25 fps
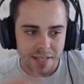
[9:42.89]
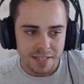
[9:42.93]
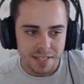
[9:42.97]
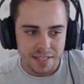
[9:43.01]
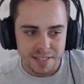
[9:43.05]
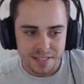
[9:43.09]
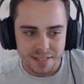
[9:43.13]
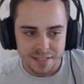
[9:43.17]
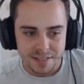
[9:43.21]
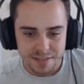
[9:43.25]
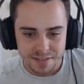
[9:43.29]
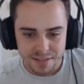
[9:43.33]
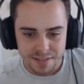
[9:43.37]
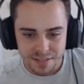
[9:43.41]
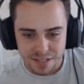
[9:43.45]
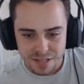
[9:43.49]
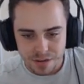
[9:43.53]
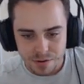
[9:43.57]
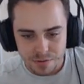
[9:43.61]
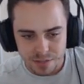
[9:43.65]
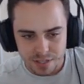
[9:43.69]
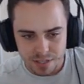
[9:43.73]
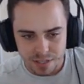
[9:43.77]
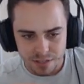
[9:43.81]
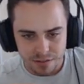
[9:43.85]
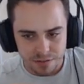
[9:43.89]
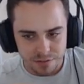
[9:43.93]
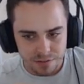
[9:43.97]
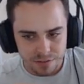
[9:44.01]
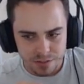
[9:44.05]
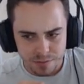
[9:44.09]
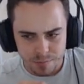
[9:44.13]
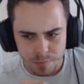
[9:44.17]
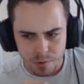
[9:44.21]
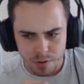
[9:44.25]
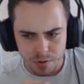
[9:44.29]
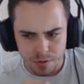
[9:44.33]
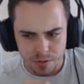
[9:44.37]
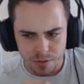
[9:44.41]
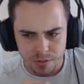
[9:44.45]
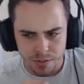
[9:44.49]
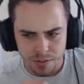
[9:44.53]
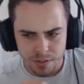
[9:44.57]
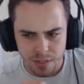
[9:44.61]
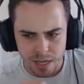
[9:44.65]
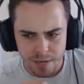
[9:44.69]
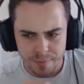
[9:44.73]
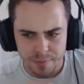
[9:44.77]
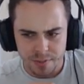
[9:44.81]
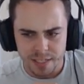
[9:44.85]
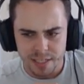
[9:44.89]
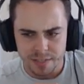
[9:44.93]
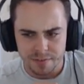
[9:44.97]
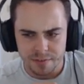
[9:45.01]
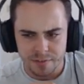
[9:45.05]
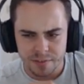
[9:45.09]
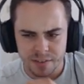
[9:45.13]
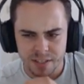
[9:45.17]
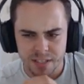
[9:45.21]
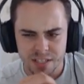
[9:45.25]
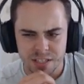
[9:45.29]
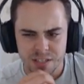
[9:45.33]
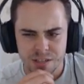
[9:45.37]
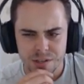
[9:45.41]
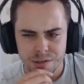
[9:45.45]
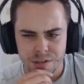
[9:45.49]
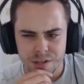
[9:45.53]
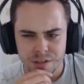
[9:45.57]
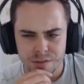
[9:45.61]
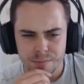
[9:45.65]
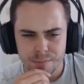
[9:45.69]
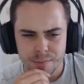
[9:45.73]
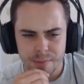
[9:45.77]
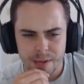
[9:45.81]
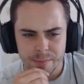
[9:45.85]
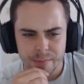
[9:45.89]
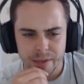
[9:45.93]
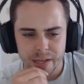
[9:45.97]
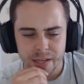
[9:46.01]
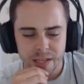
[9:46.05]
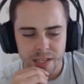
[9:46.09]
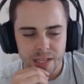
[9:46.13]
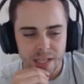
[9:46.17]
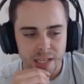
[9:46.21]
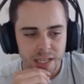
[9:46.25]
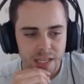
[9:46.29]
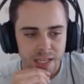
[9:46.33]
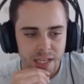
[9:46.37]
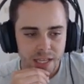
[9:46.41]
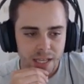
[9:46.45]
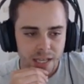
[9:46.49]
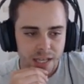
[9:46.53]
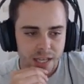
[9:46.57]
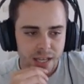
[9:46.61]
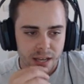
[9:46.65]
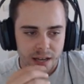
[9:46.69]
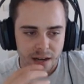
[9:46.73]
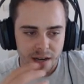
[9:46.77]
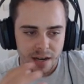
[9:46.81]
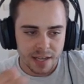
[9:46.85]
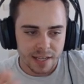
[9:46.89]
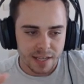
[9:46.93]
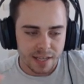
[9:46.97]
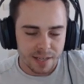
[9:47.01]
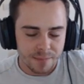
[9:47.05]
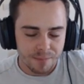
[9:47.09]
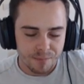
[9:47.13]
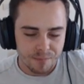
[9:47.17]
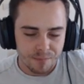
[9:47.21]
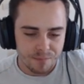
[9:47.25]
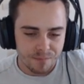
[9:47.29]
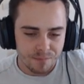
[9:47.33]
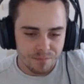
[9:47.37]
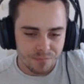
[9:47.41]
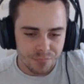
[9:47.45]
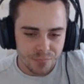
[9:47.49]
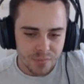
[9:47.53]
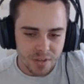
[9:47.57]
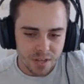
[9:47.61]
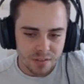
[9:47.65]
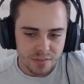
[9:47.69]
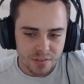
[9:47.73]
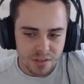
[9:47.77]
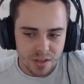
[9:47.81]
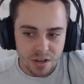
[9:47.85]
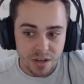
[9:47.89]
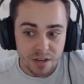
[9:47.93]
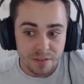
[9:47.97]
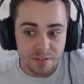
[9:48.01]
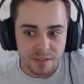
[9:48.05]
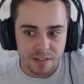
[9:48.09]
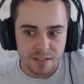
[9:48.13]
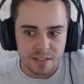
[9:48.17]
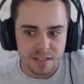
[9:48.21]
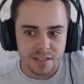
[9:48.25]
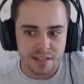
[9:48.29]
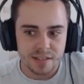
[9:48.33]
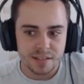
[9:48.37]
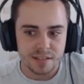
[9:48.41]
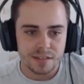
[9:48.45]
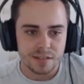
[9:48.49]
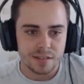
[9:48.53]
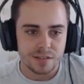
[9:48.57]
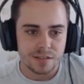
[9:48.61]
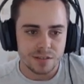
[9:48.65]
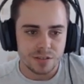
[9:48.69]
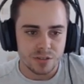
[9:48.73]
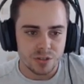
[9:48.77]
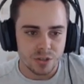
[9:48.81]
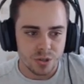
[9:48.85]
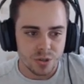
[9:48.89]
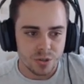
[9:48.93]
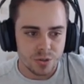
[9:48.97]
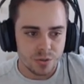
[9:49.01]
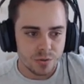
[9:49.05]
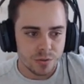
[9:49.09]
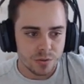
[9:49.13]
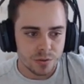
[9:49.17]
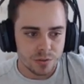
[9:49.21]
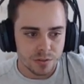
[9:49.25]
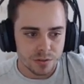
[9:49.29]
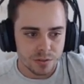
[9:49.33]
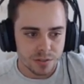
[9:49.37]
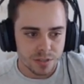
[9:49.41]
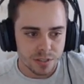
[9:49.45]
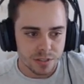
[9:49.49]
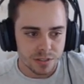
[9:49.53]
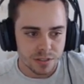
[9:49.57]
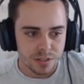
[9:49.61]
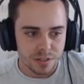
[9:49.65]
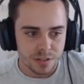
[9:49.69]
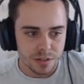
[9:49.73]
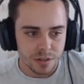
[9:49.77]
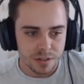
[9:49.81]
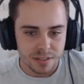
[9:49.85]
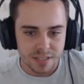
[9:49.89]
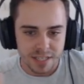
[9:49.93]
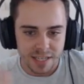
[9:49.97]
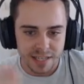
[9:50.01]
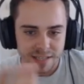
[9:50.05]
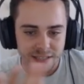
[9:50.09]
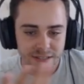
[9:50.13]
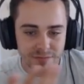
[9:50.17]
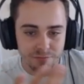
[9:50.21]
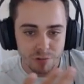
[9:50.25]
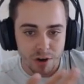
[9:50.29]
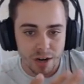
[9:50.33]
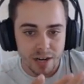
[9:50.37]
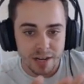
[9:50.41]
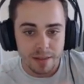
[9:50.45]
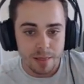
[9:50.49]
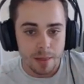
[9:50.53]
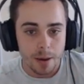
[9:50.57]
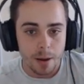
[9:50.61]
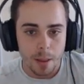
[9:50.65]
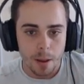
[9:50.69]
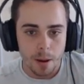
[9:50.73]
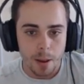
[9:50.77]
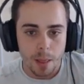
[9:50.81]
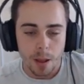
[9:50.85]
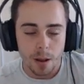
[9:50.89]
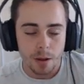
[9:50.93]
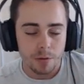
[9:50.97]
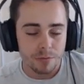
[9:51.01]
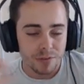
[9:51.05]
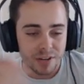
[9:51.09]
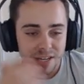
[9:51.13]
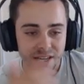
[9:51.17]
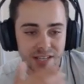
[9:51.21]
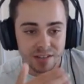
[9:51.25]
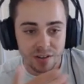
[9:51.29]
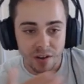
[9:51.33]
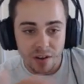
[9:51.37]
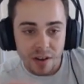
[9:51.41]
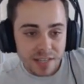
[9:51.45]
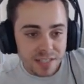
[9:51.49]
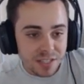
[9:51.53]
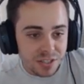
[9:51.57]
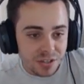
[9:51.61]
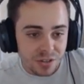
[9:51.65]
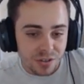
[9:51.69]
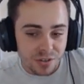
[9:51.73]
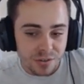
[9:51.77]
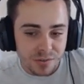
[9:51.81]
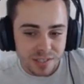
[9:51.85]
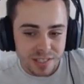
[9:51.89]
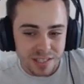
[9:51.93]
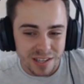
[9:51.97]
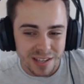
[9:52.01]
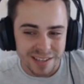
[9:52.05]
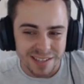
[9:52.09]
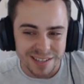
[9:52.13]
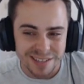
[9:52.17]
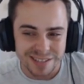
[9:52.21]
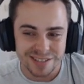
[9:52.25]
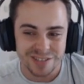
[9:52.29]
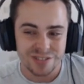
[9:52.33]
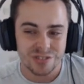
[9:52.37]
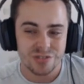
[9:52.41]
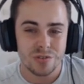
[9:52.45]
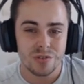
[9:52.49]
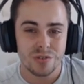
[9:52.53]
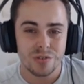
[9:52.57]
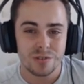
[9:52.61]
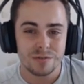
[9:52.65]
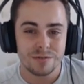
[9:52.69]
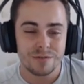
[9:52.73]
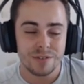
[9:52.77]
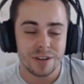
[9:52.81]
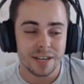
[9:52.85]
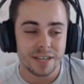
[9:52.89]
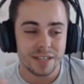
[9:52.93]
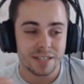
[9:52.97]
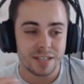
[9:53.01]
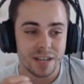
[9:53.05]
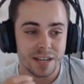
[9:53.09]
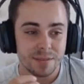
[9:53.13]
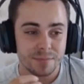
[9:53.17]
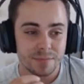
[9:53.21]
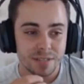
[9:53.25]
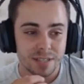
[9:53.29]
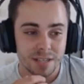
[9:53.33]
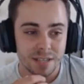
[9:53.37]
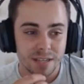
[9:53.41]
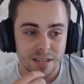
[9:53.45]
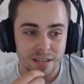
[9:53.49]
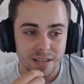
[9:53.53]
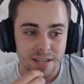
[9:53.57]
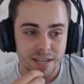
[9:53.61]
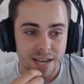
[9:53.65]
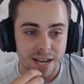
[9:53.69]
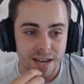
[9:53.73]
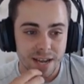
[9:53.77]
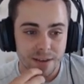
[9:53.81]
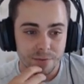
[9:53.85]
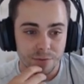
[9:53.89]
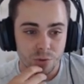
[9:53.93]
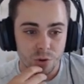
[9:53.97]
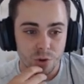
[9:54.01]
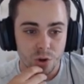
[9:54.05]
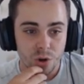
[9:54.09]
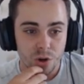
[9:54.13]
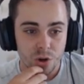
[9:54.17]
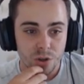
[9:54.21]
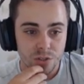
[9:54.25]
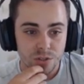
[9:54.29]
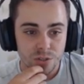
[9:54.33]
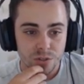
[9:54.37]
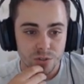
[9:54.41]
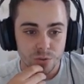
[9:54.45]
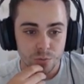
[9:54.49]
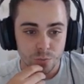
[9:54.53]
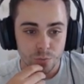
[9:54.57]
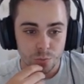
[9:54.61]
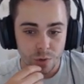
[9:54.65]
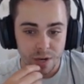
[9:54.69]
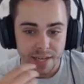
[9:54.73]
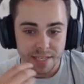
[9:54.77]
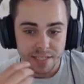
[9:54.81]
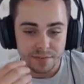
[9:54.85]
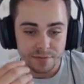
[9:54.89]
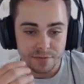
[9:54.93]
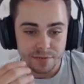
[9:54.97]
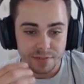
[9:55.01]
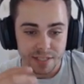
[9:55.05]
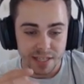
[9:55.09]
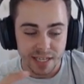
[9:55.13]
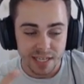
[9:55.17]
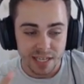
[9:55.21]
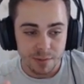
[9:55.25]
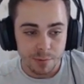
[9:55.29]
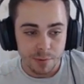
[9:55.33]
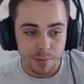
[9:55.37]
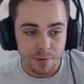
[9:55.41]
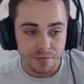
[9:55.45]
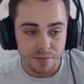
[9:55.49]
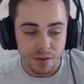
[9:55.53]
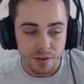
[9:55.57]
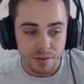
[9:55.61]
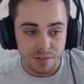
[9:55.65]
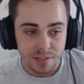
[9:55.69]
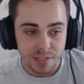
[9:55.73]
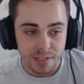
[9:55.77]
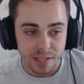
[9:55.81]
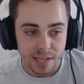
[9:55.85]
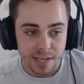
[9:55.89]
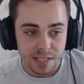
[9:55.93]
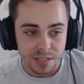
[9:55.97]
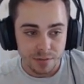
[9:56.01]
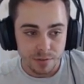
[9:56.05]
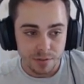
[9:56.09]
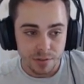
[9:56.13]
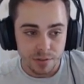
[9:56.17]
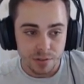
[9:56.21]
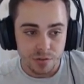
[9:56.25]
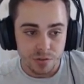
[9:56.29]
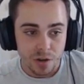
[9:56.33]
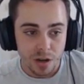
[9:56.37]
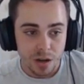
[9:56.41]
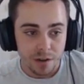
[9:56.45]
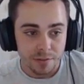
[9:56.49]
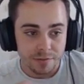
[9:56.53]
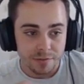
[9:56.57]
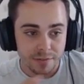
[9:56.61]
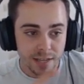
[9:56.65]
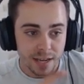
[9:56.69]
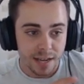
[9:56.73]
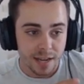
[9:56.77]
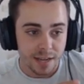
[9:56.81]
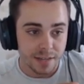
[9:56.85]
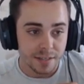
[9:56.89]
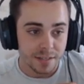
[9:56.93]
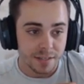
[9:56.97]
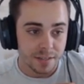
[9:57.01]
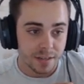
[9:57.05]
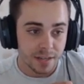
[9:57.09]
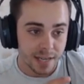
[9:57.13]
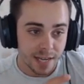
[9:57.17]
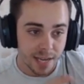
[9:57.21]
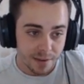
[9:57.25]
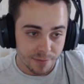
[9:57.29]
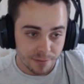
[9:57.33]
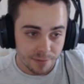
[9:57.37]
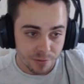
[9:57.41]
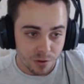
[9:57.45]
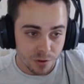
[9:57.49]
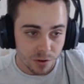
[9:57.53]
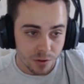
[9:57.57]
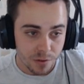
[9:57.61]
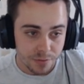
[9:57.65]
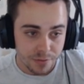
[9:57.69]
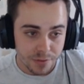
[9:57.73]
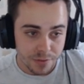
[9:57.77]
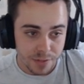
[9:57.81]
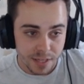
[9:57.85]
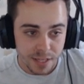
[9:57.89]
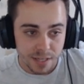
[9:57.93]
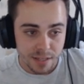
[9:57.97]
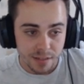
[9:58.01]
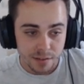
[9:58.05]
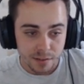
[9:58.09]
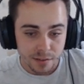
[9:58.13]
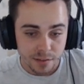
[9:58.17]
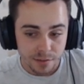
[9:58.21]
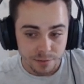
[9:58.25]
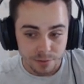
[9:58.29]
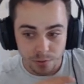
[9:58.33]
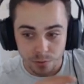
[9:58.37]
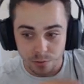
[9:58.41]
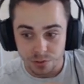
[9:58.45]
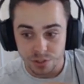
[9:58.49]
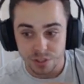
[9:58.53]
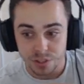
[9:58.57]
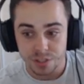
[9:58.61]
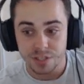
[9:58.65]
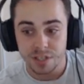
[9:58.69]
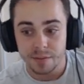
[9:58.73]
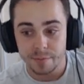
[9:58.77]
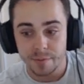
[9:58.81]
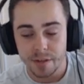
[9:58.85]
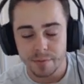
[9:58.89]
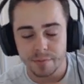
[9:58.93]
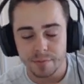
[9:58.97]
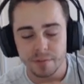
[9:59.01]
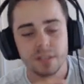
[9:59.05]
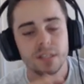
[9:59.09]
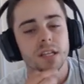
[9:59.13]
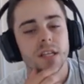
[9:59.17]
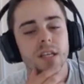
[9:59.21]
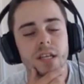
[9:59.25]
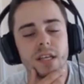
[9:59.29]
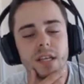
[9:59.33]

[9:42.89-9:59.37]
It's used in Smogon, I believe. I think it's UU, maybe. Like, the only thing this can do or to, do, right that really dies to is like strong fighting types, and I have got ways of dealing with those later in the draft, and I have got the Florges at the moment.